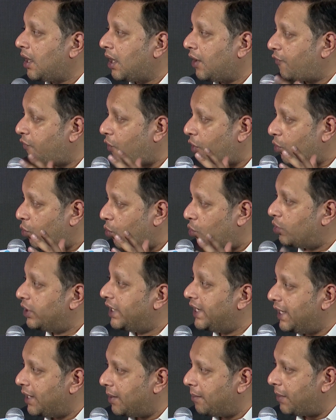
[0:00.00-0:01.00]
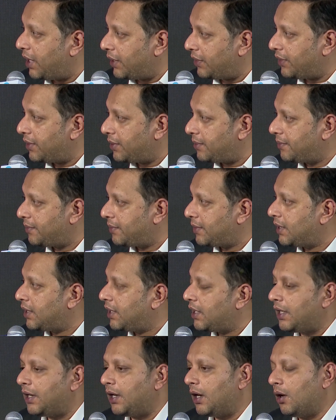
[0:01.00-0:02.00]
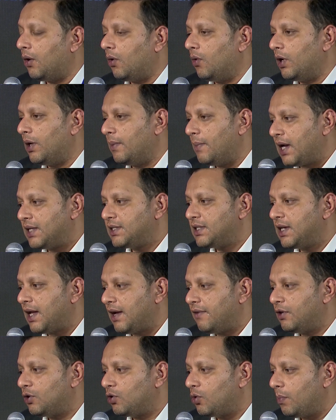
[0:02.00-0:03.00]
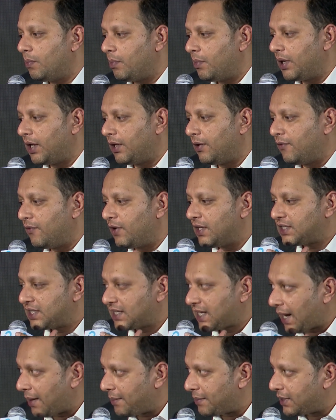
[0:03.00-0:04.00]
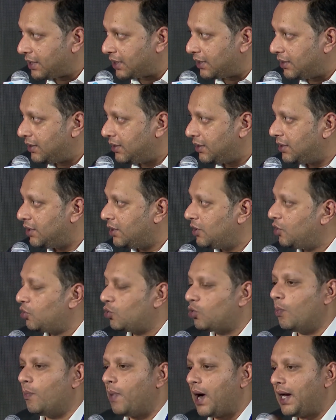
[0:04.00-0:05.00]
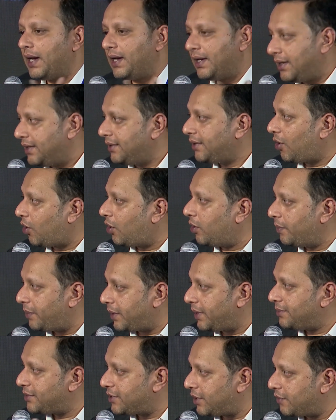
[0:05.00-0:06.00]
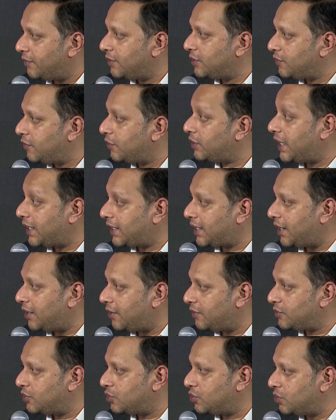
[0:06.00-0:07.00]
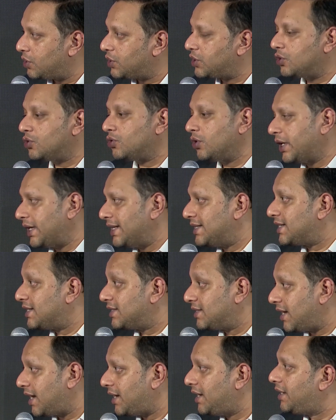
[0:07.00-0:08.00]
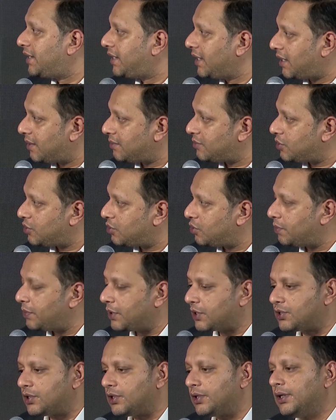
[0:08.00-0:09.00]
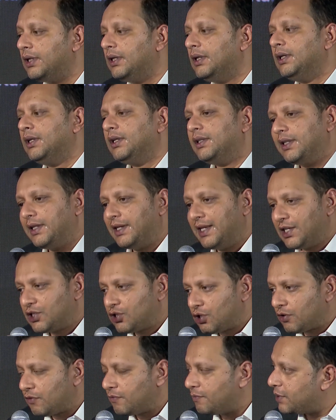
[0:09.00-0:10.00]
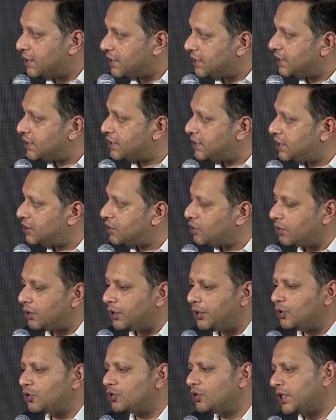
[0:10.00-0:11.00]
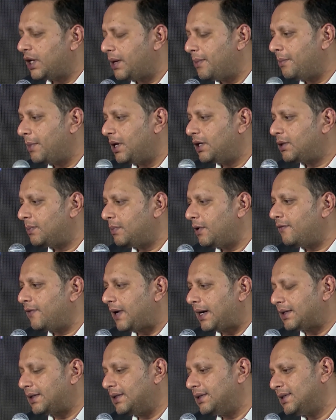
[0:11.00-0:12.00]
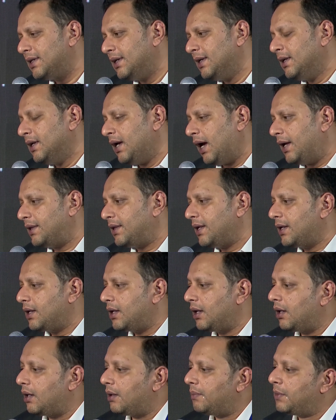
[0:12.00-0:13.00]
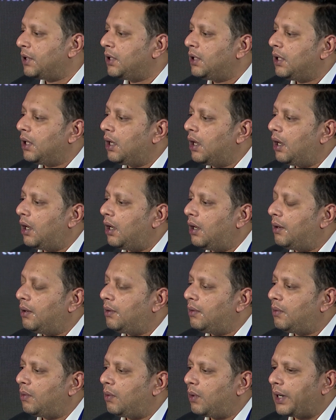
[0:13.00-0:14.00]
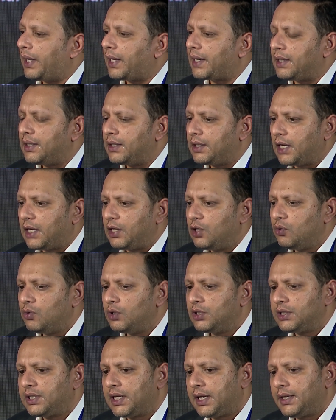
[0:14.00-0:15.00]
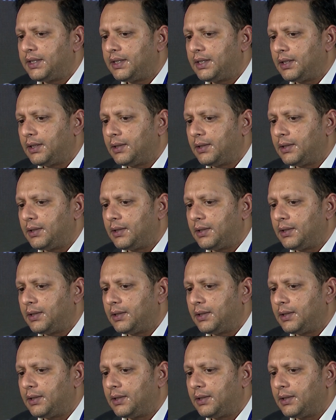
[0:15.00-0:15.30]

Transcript: for only a month. Now, imagine having to invest capital to buy on-prem servers for that kind of situation. So again, seasonality comes into picture, the nature of business that you're into. So there are multiple factors. I think what I can tell you is that